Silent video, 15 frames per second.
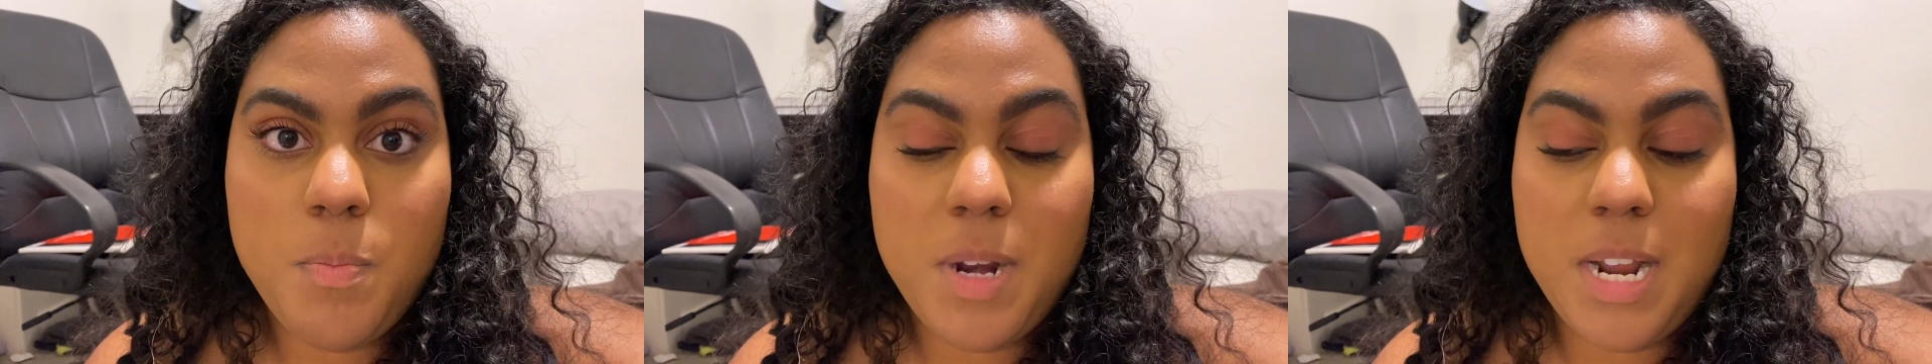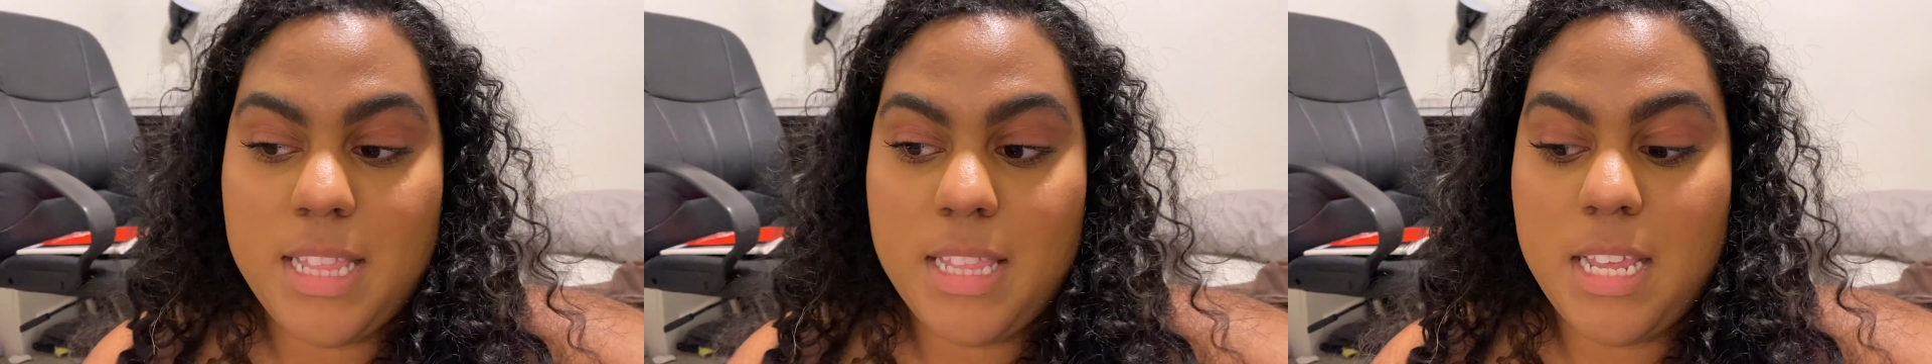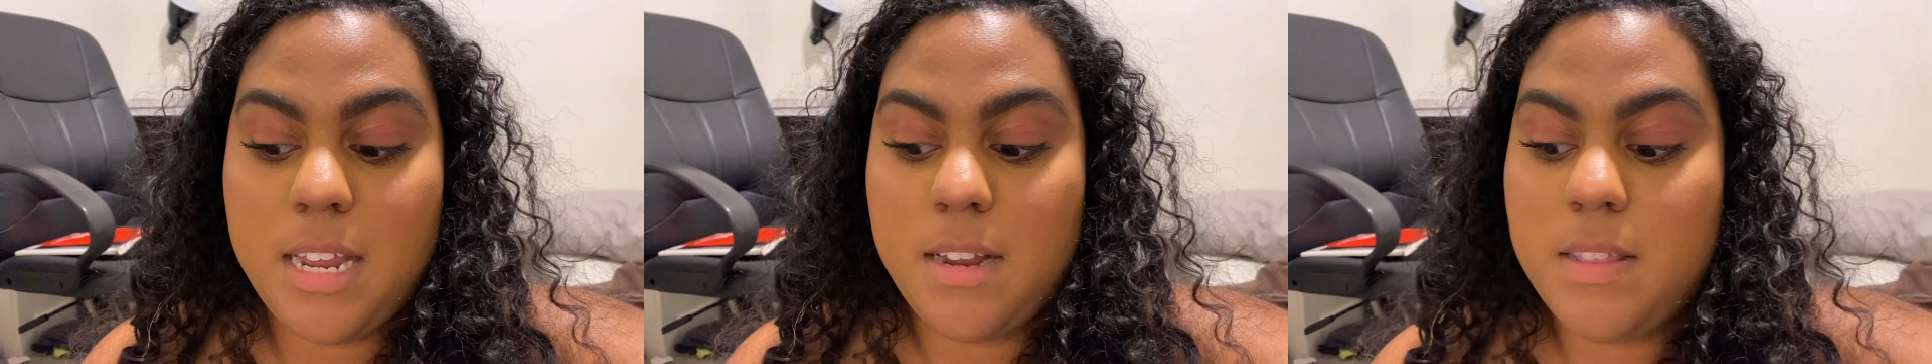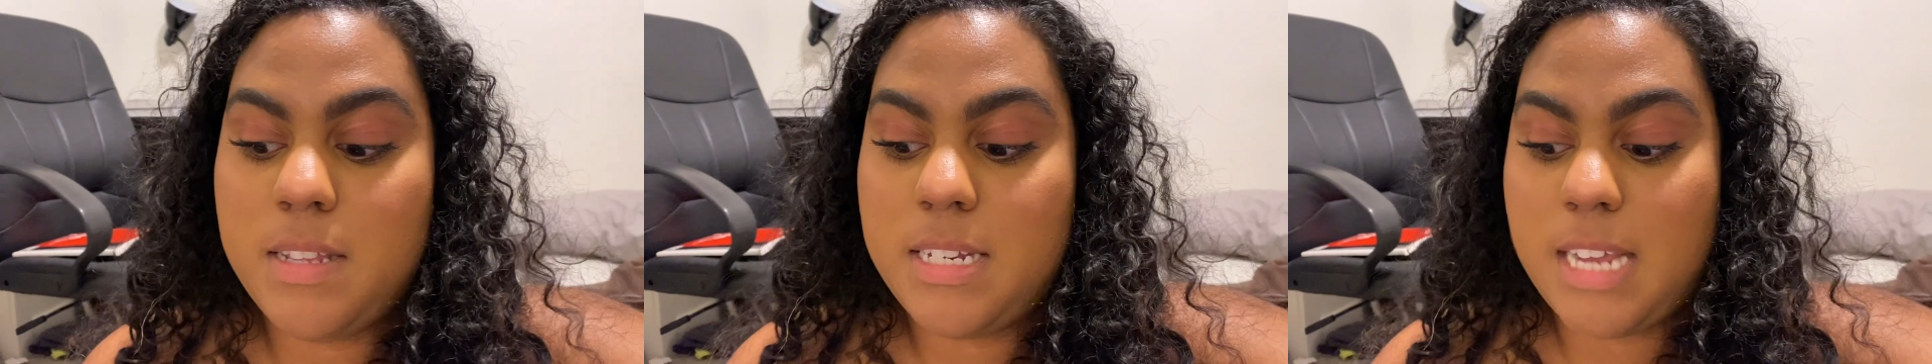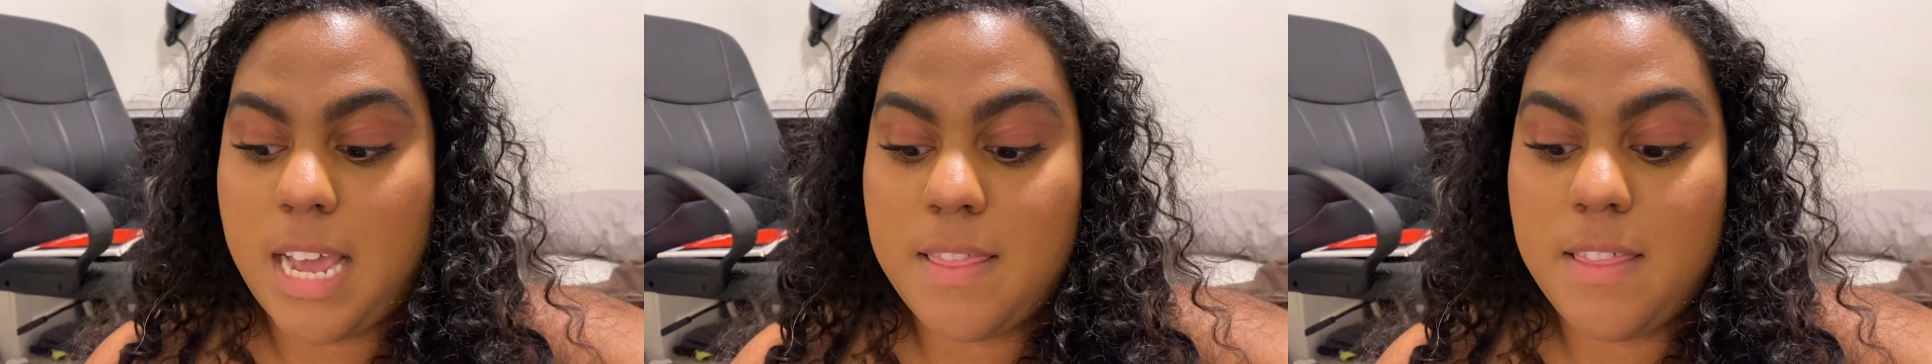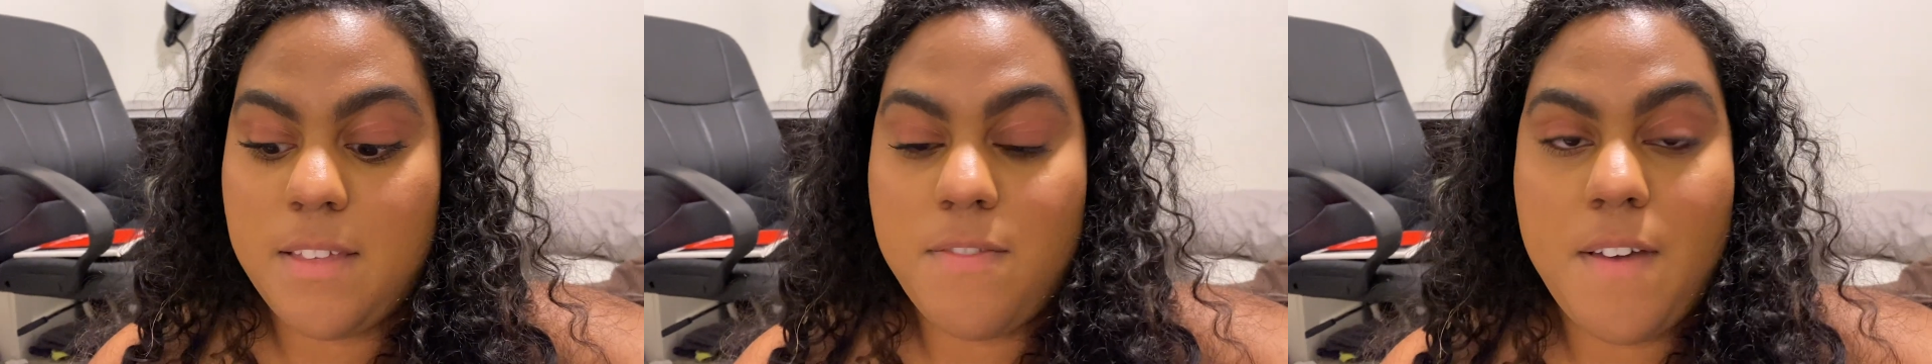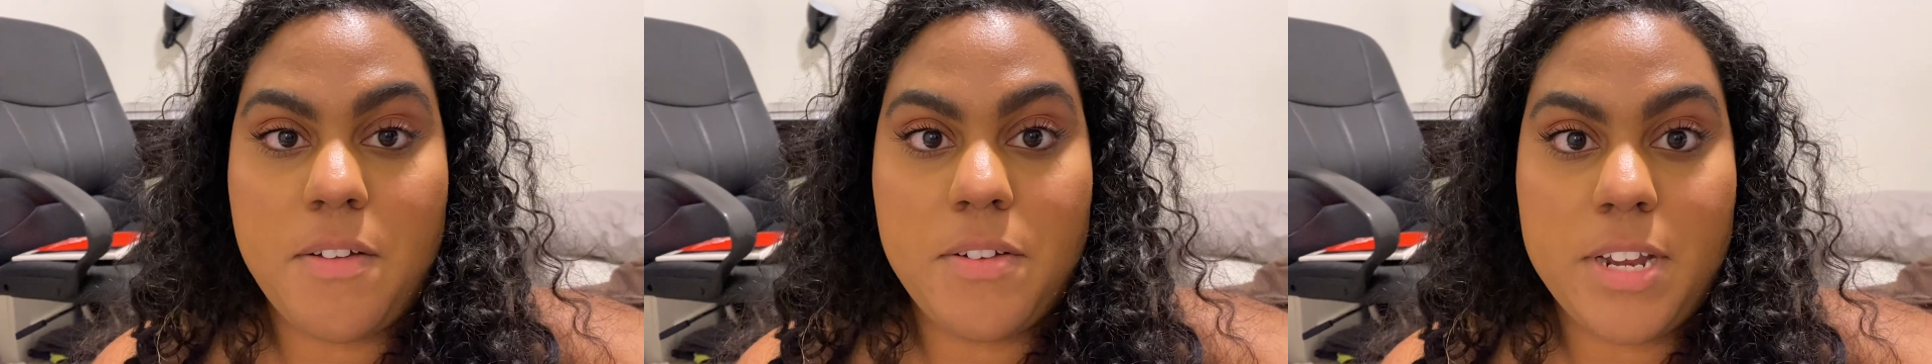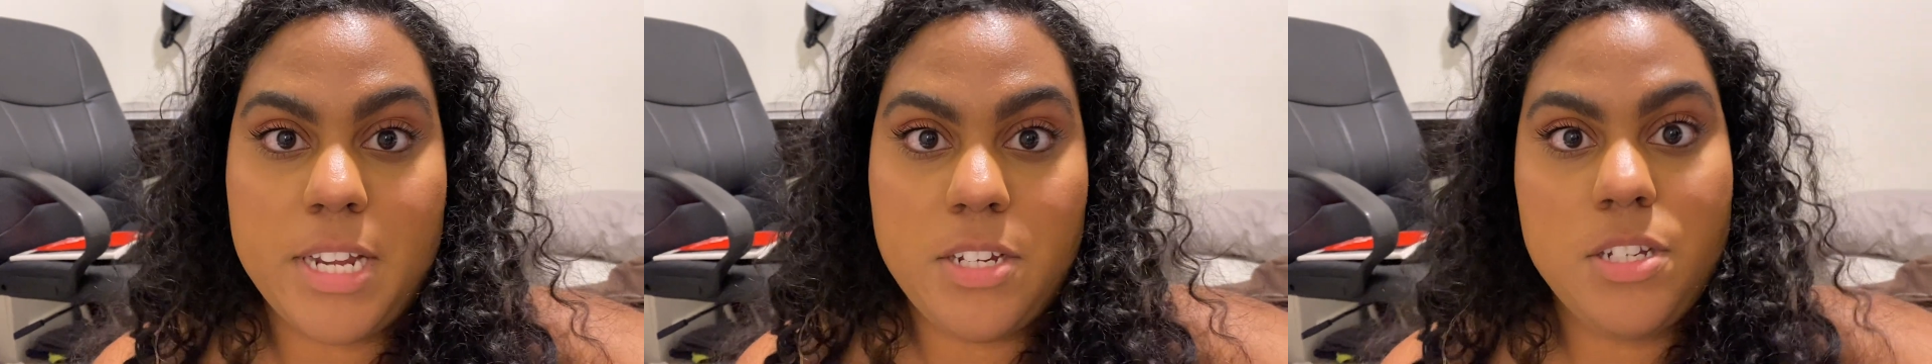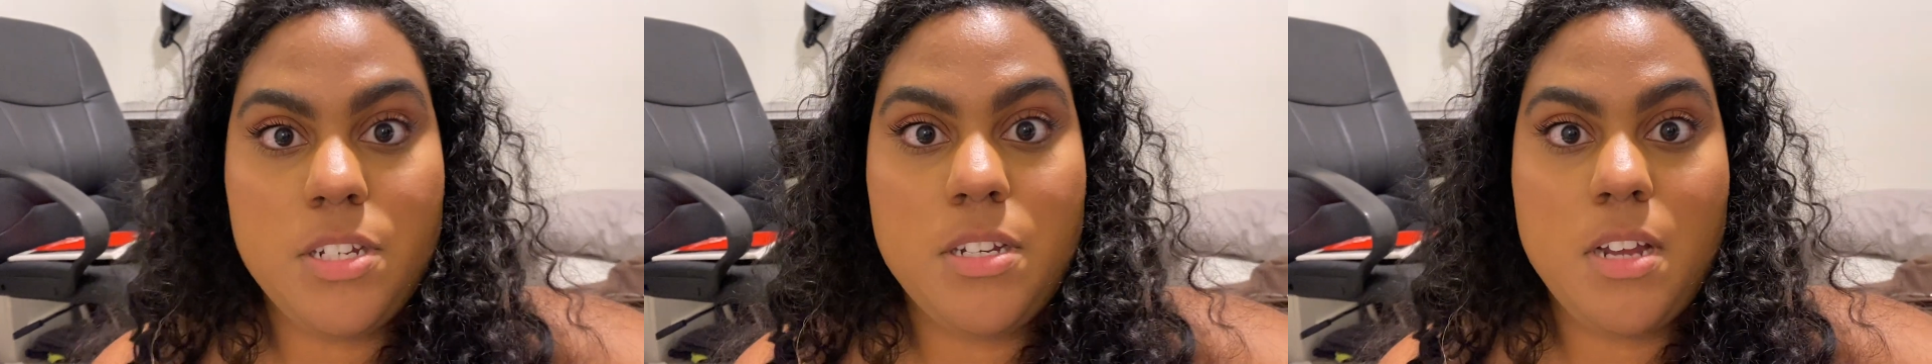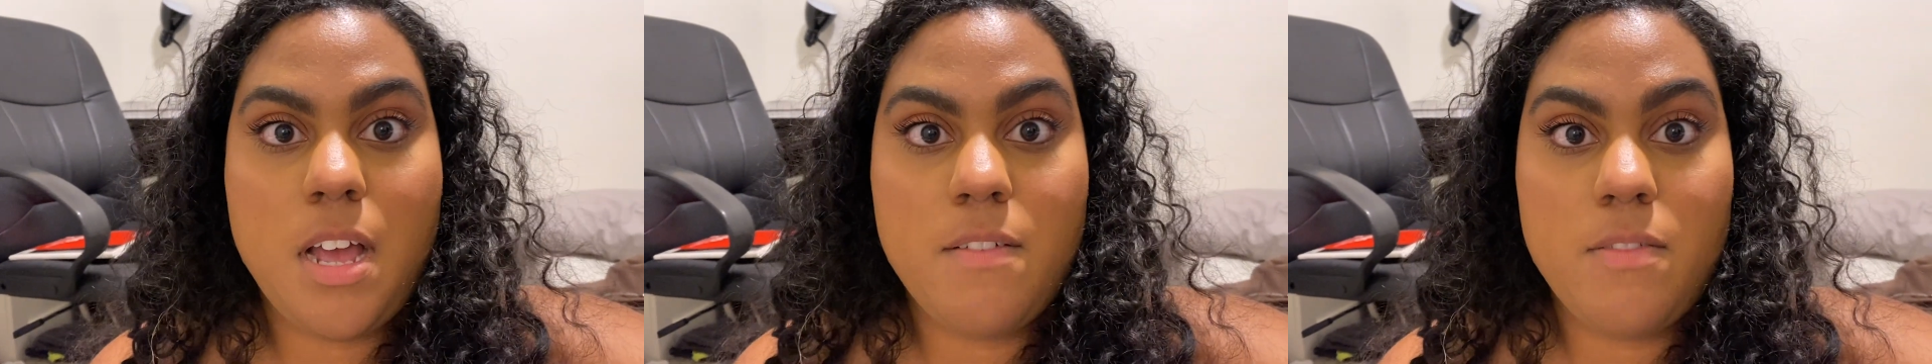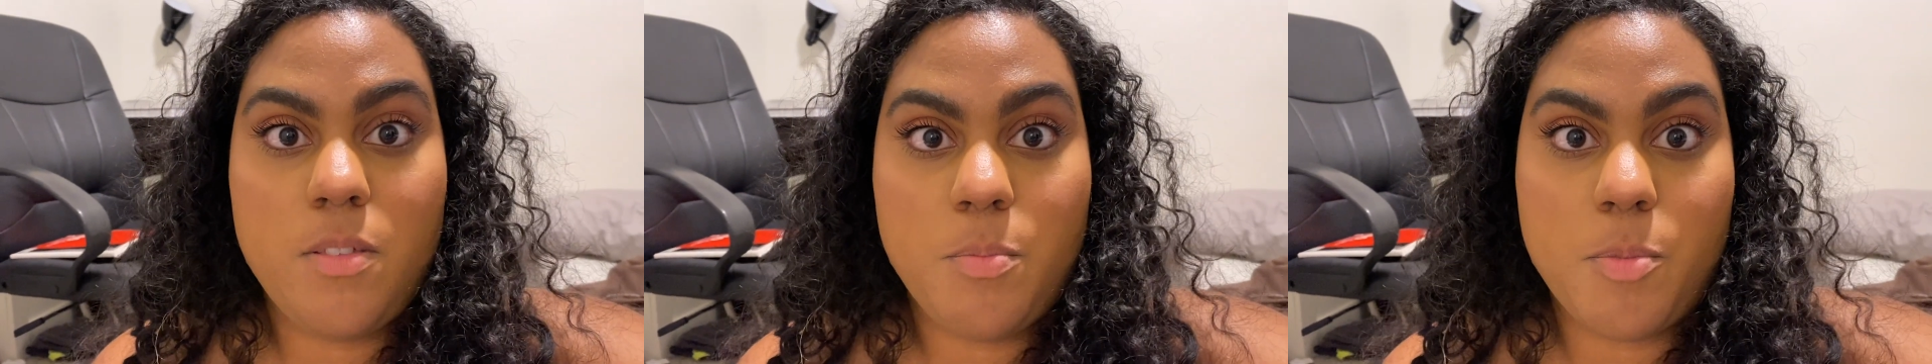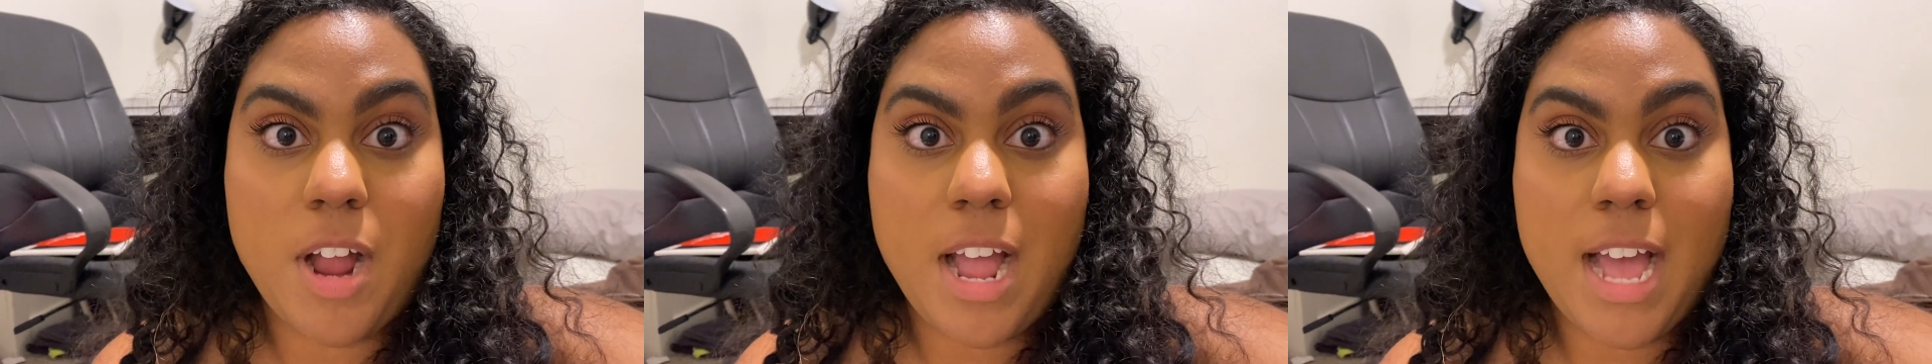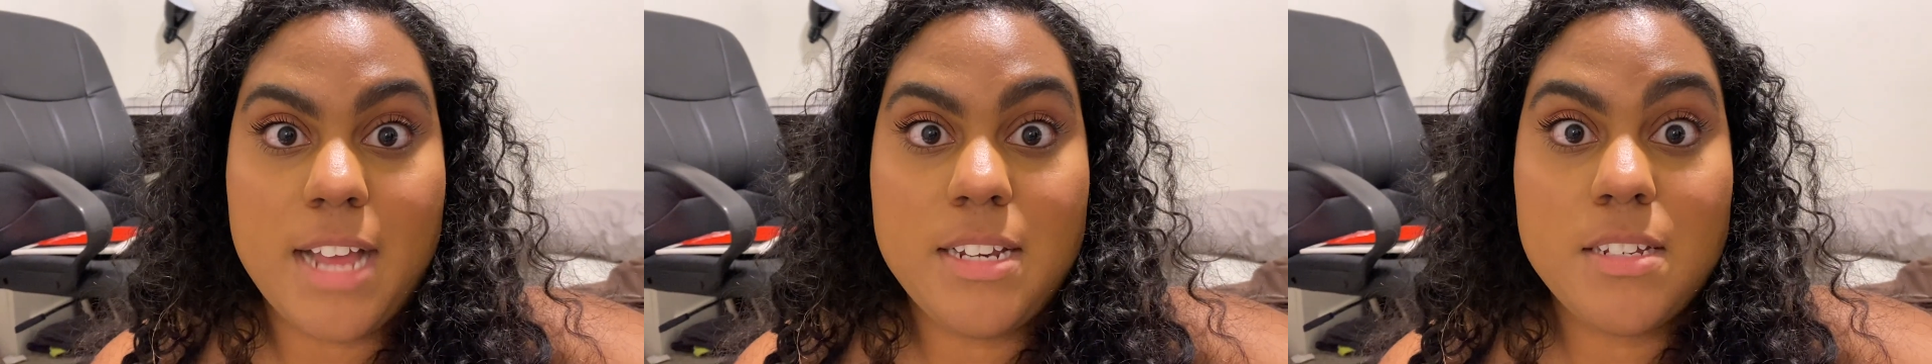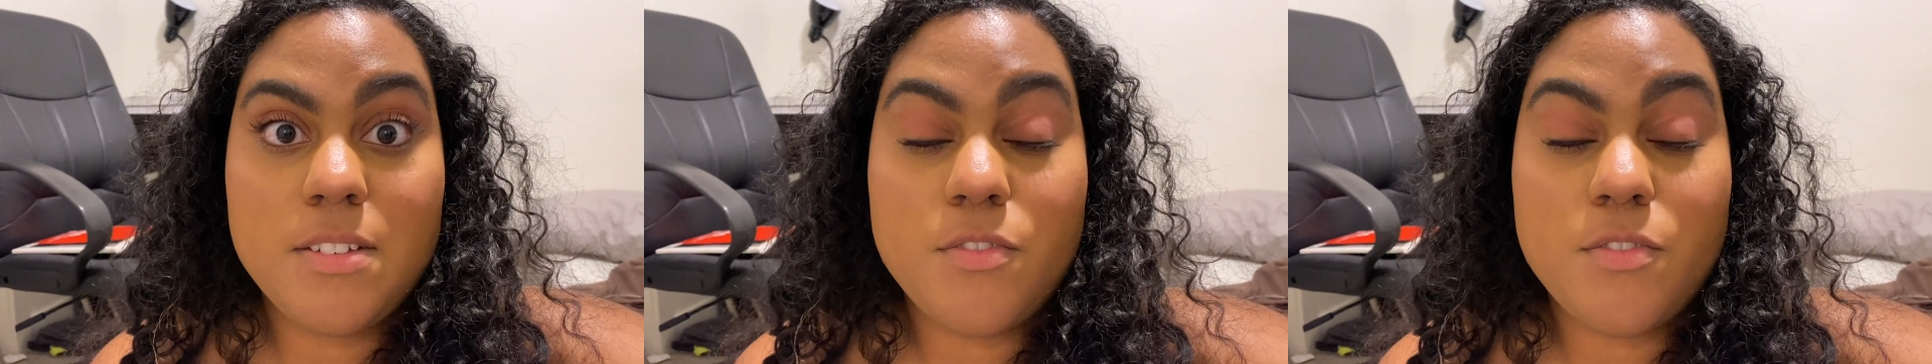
but at the end of the day, the foundation of the brand,